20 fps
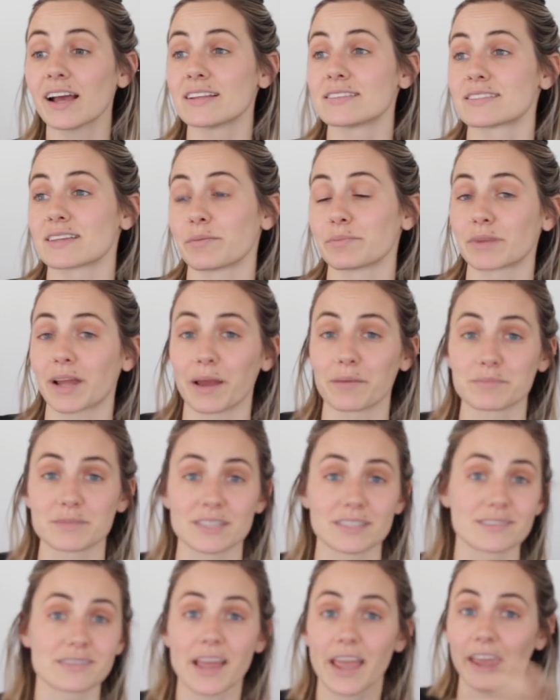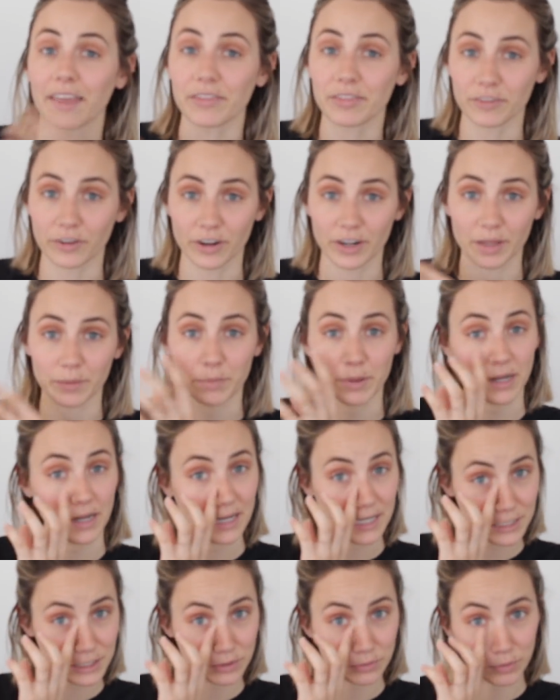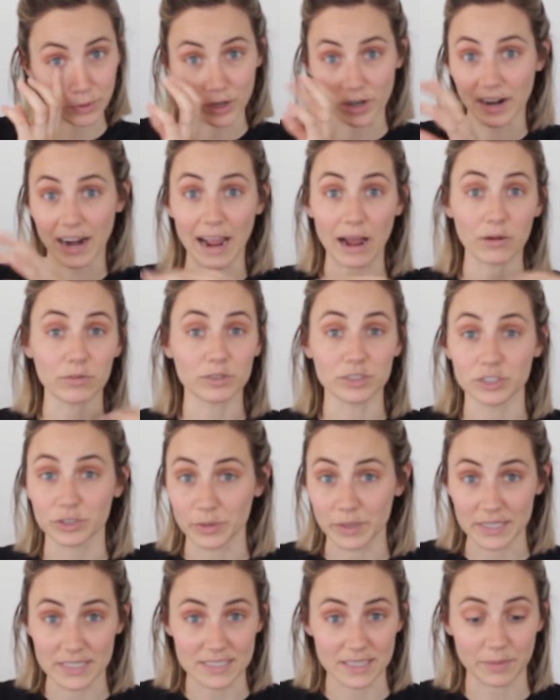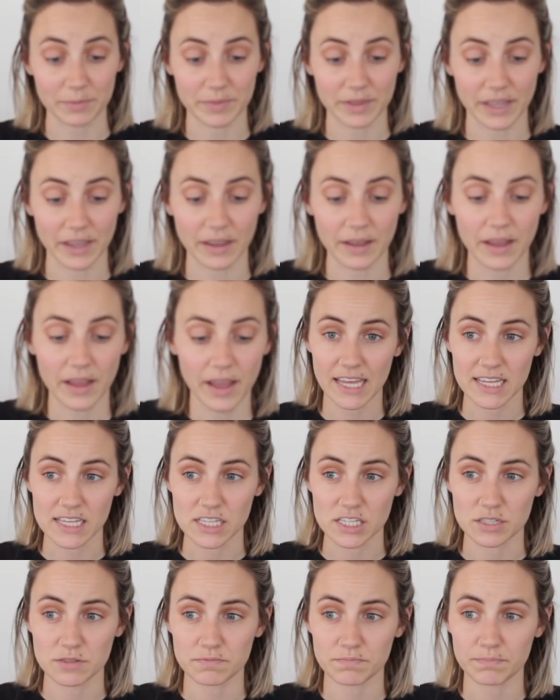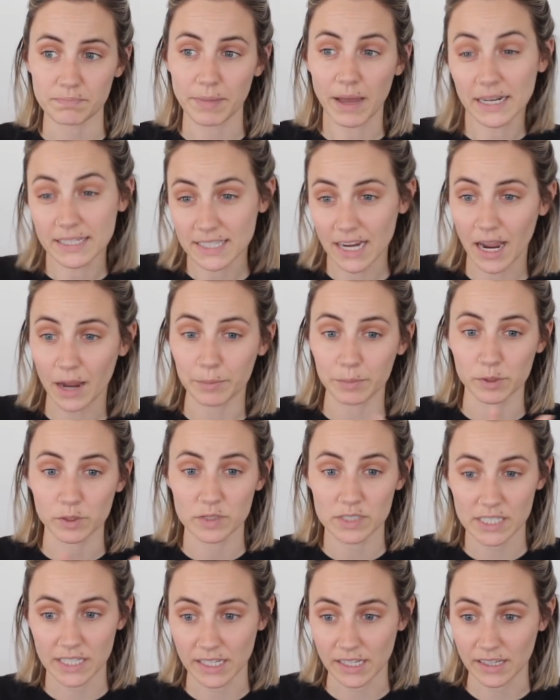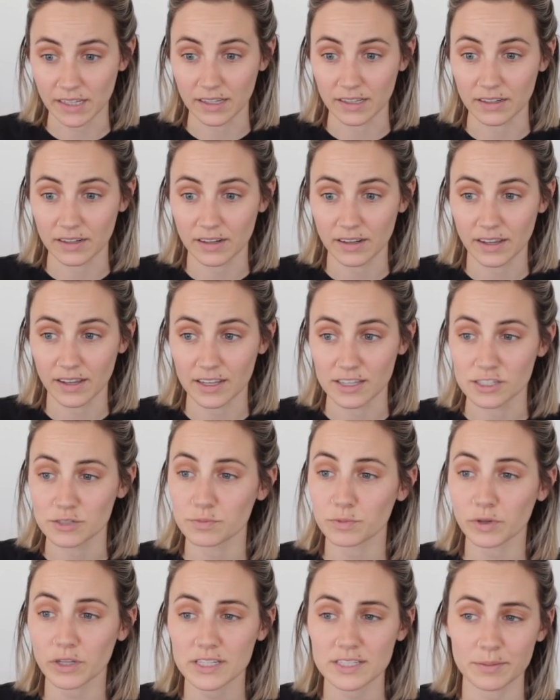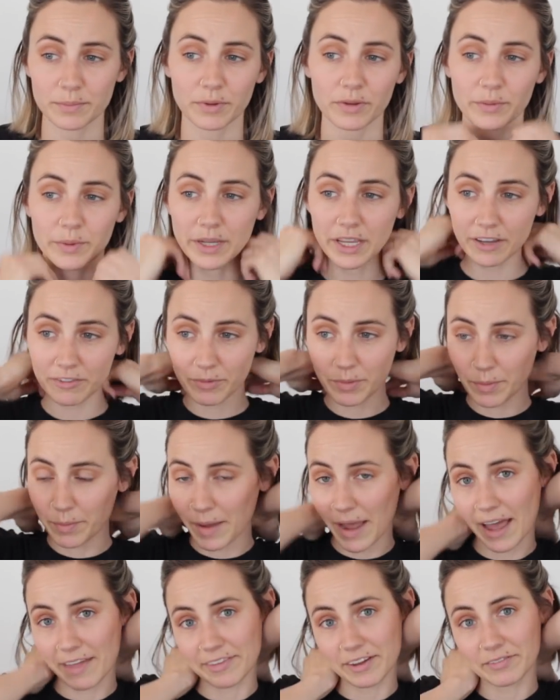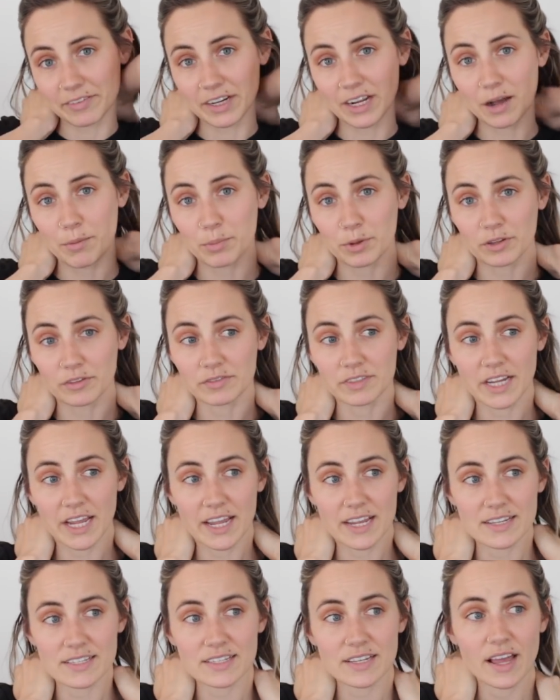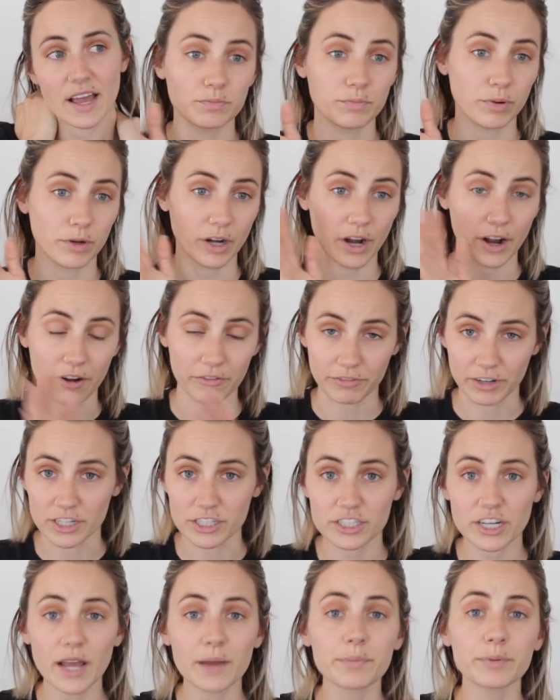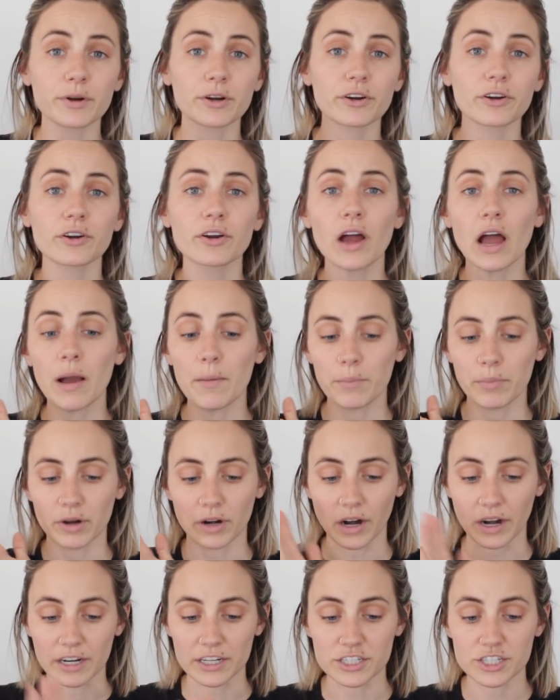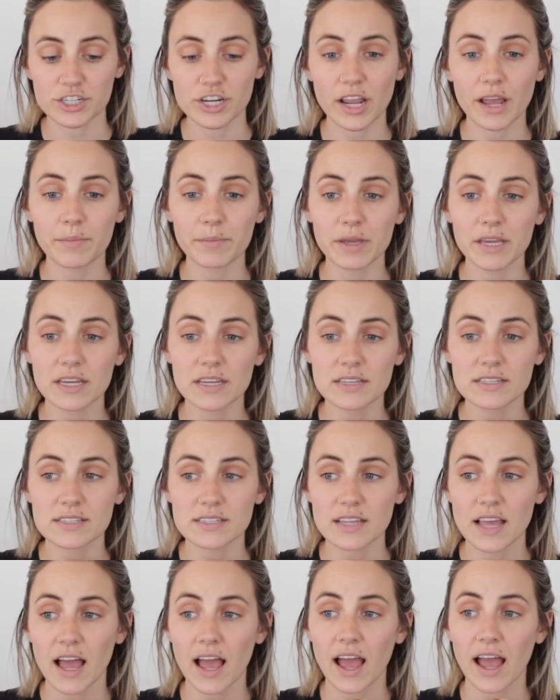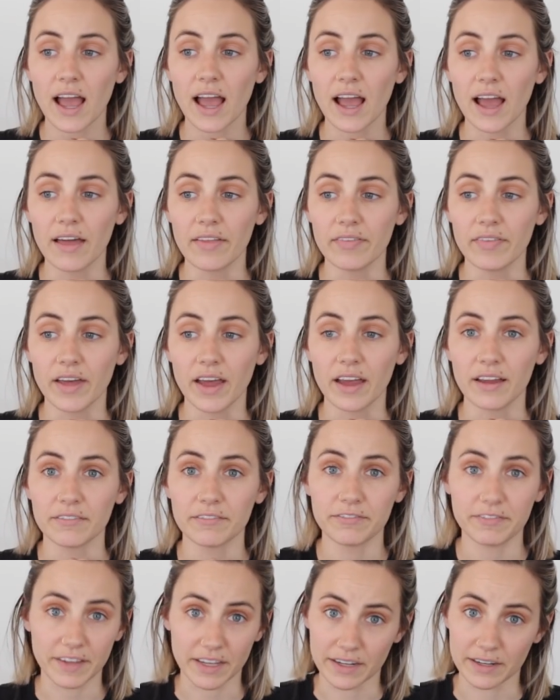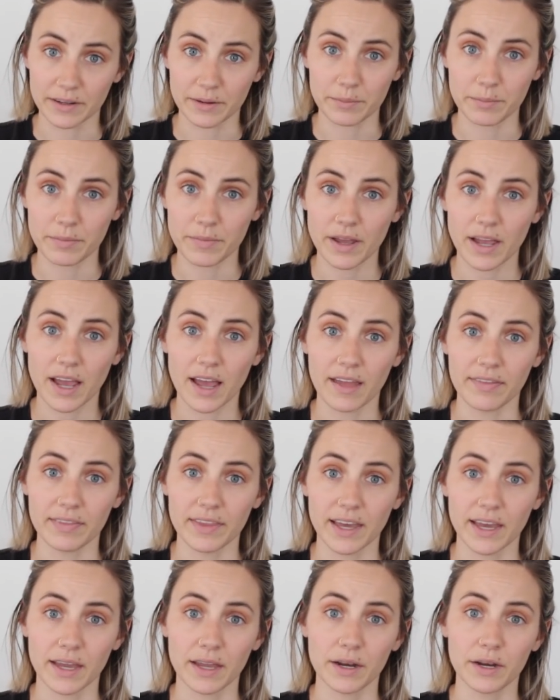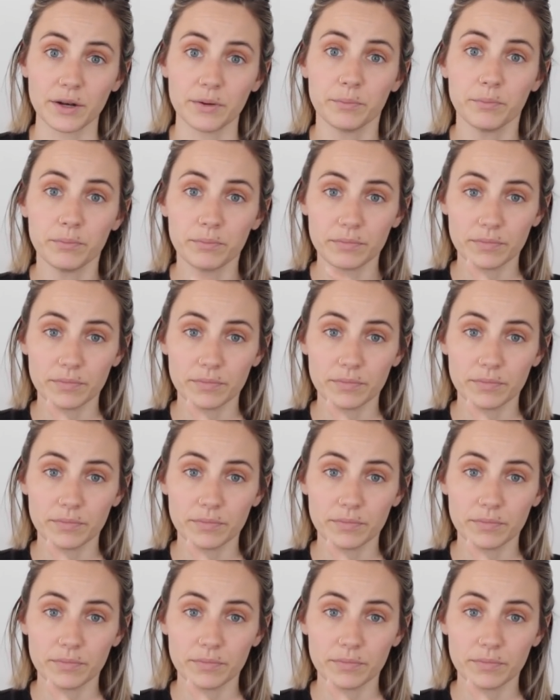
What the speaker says: and sometimes it's 8:30 because we're out and doing something. His bedtime routine is really simple. We give him a bath every couple of days, put on a fresh diaper, put on his jammies, and then feed him, and then